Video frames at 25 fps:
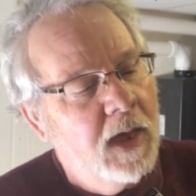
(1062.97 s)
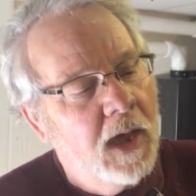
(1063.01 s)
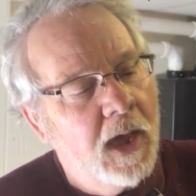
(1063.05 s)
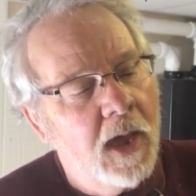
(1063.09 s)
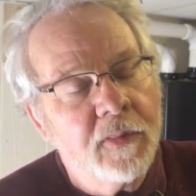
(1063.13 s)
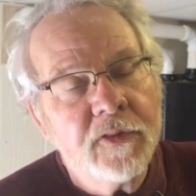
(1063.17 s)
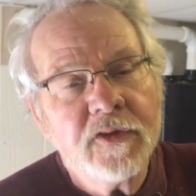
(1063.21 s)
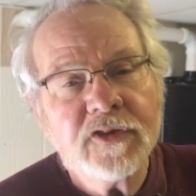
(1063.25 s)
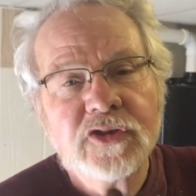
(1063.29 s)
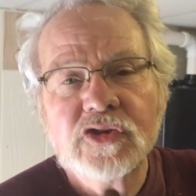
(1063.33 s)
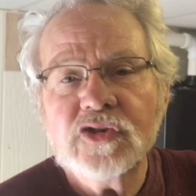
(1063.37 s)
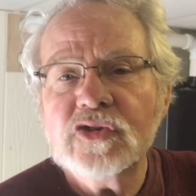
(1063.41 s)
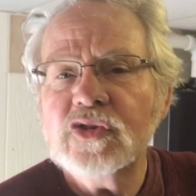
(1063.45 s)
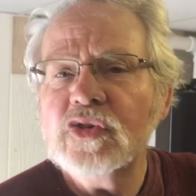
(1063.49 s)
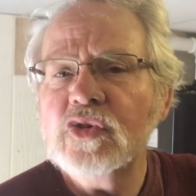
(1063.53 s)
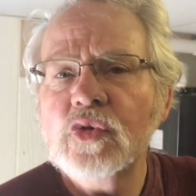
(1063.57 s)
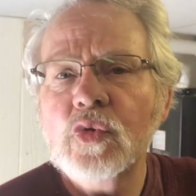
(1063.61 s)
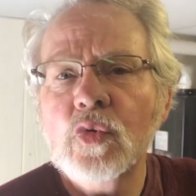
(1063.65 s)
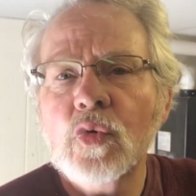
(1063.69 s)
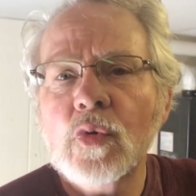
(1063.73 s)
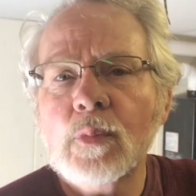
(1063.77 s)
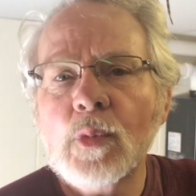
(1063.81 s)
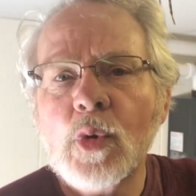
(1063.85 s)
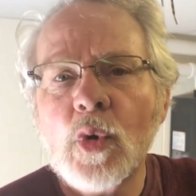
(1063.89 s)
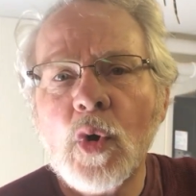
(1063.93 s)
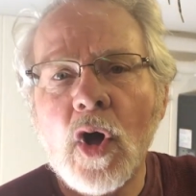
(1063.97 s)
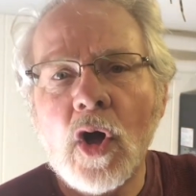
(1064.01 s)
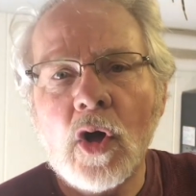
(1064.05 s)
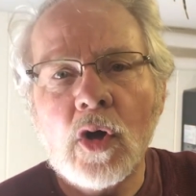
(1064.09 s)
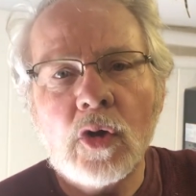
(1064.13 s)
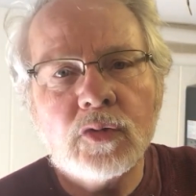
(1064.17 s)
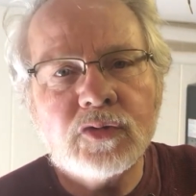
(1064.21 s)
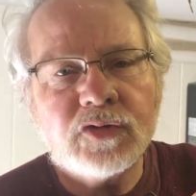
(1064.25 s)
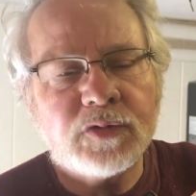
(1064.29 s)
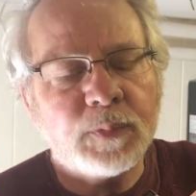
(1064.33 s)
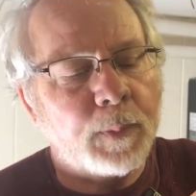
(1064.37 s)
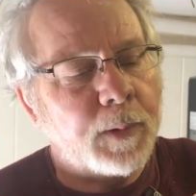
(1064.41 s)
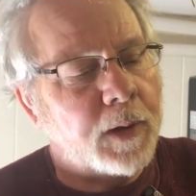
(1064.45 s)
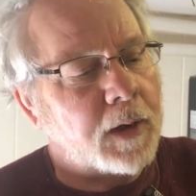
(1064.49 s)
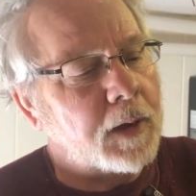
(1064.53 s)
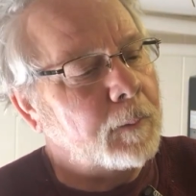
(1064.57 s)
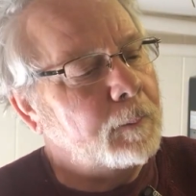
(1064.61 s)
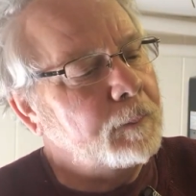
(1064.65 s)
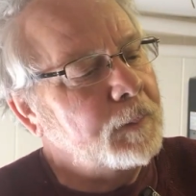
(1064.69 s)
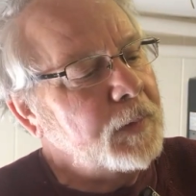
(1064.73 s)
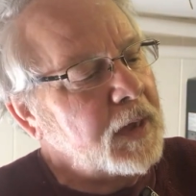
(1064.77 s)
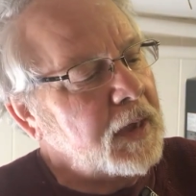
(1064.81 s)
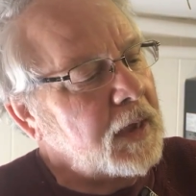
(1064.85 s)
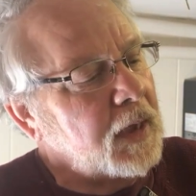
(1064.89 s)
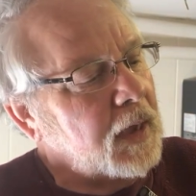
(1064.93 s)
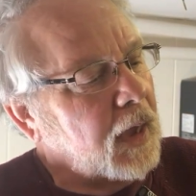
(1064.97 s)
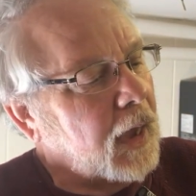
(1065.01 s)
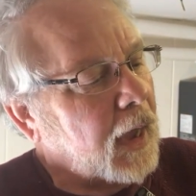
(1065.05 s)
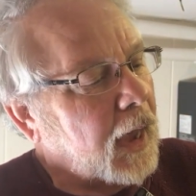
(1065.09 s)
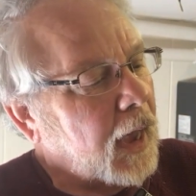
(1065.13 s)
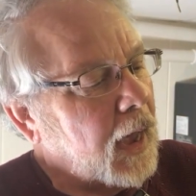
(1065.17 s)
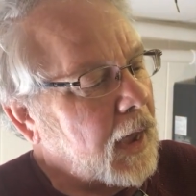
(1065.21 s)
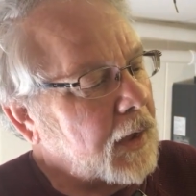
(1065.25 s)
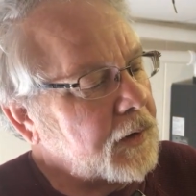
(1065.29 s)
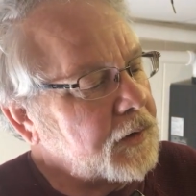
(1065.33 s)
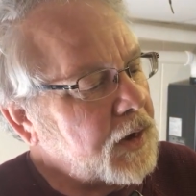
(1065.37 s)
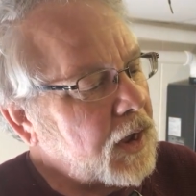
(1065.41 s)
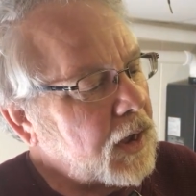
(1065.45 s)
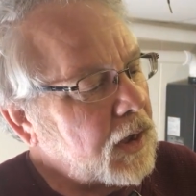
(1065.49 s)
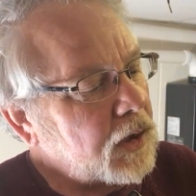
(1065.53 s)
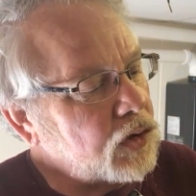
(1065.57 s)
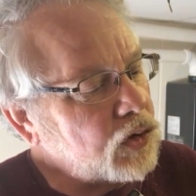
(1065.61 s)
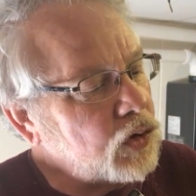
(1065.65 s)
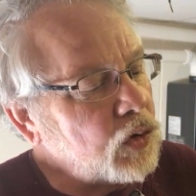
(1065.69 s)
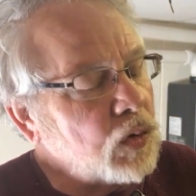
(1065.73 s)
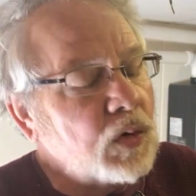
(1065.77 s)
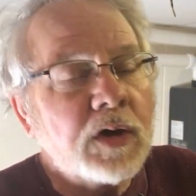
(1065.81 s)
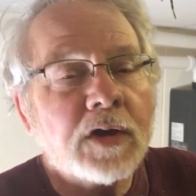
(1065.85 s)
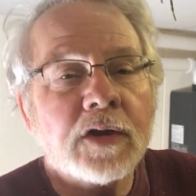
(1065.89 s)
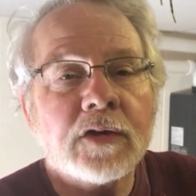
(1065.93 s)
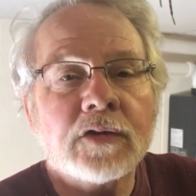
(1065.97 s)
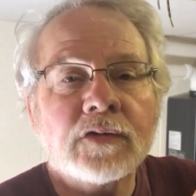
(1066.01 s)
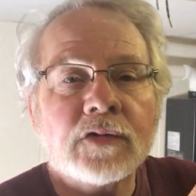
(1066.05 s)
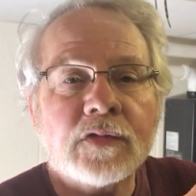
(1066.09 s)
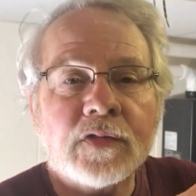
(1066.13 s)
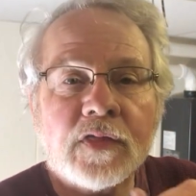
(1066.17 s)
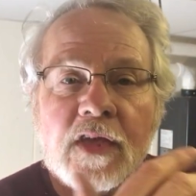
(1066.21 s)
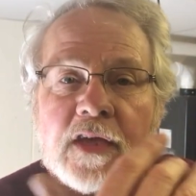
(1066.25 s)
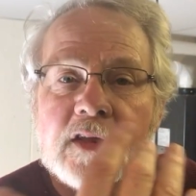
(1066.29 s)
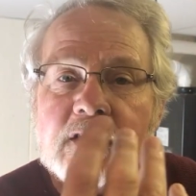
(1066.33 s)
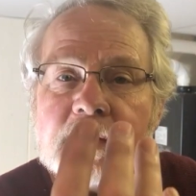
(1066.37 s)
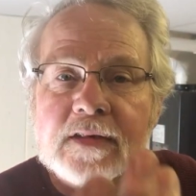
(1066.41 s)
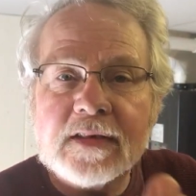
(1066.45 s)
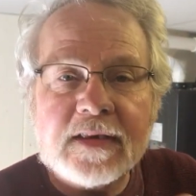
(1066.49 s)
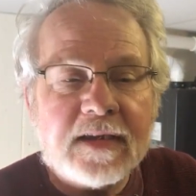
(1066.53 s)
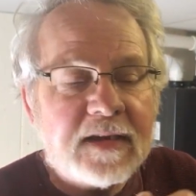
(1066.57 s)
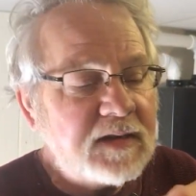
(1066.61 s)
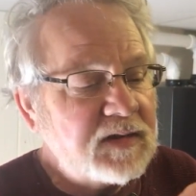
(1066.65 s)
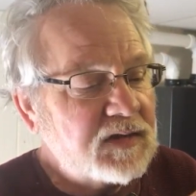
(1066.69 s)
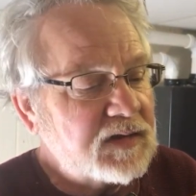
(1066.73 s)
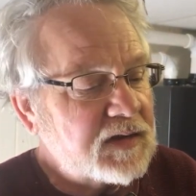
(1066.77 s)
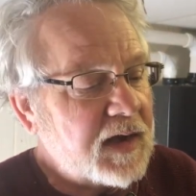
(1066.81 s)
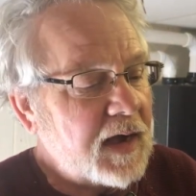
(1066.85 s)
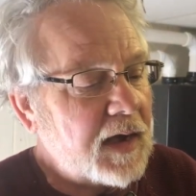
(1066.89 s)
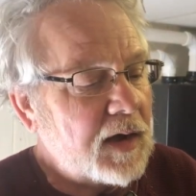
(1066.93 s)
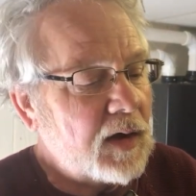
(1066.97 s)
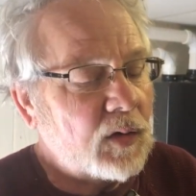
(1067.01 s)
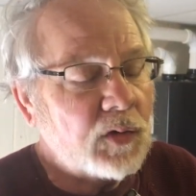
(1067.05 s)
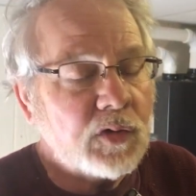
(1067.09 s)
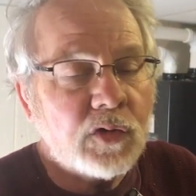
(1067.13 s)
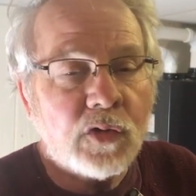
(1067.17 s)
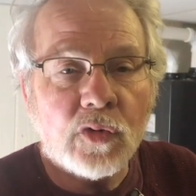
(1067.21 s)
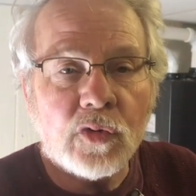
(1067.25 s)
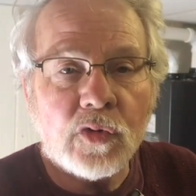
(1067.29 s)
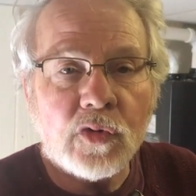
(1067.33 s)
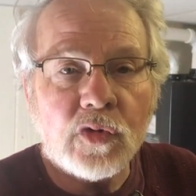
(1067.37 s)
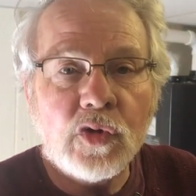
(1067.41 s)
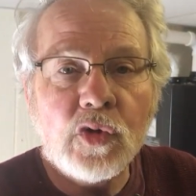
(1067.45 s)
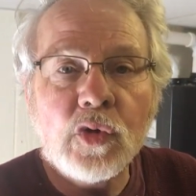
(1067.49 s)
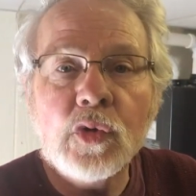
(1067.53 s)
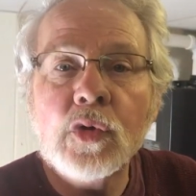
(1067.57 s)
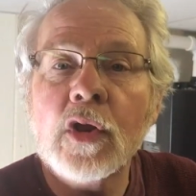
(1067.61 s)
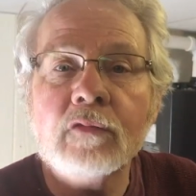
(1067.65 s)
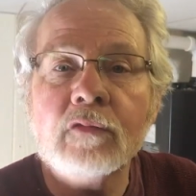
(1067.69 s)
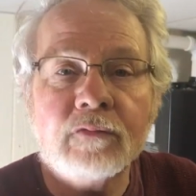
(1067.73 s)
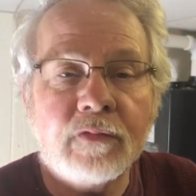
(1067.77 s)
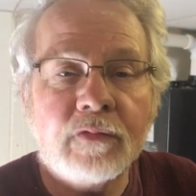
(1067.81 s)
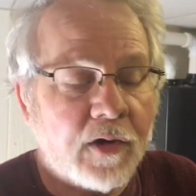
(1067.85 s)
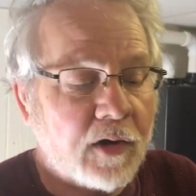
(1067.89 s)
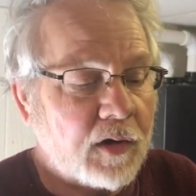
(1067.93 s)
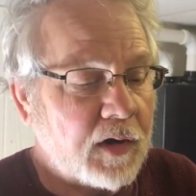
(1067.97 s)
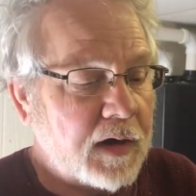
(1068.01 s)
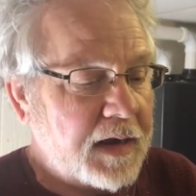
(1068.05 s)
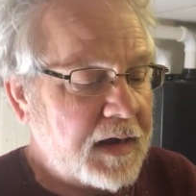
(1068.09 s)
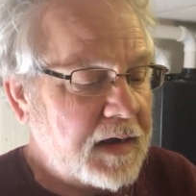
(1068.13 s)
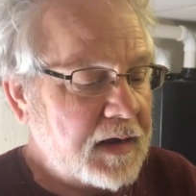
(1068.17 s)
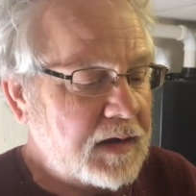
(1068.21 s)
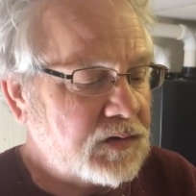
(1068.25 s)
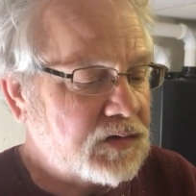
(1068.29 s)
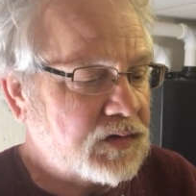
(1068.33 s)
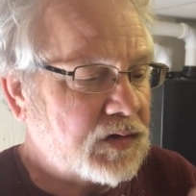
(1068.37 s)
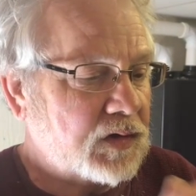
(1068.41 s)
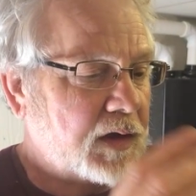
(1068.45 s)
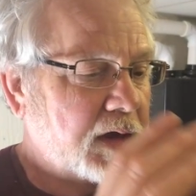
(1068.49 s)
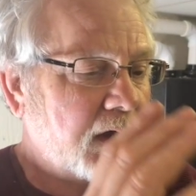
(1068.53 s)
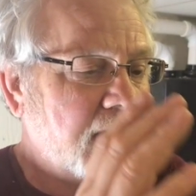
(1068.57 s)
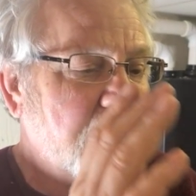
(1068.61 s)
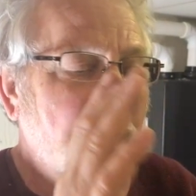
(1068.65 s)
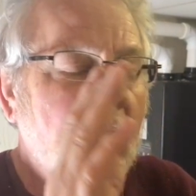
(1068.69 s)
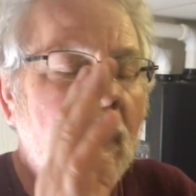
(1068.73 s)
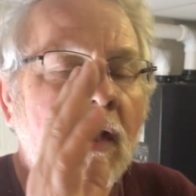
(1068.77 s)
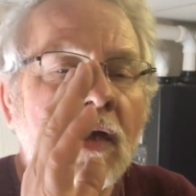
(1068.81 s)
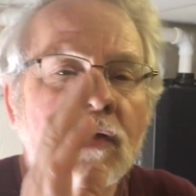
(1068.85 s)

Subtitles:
And this is a normal hose bib. And you can then descale your unit very easily.